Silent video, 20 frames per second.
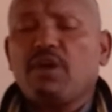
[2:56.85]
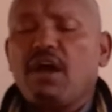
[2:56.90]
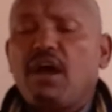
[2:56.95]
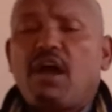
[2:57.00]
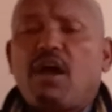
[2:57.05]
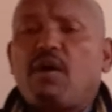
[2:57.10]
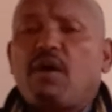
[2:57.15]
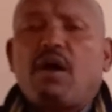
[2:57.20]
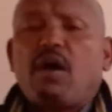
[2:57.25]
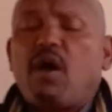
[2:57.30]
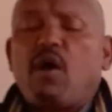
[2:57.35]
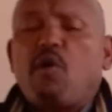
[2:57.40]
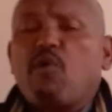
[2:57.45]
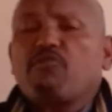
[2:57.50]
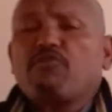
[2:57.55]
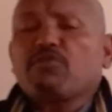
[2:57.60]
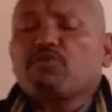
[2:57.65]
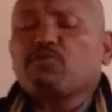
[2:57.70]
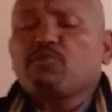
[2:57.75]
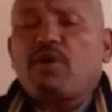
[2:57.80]
How
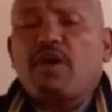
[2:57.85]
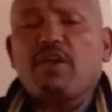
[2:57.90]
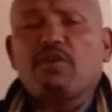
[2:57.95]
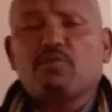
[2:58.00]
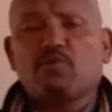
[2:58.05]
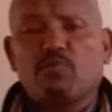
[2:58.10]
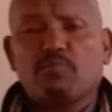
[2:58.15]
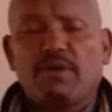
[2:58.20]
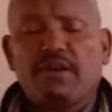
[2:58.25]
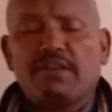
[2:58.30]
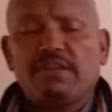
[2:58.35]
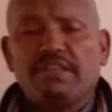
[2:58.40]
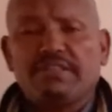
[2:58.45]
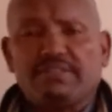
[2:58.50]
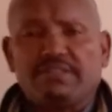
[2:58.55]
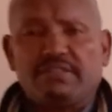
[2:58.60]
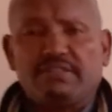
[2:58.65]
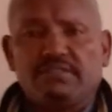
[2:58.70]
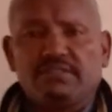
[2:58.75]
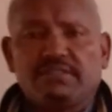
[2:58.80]
often do I know my lesson?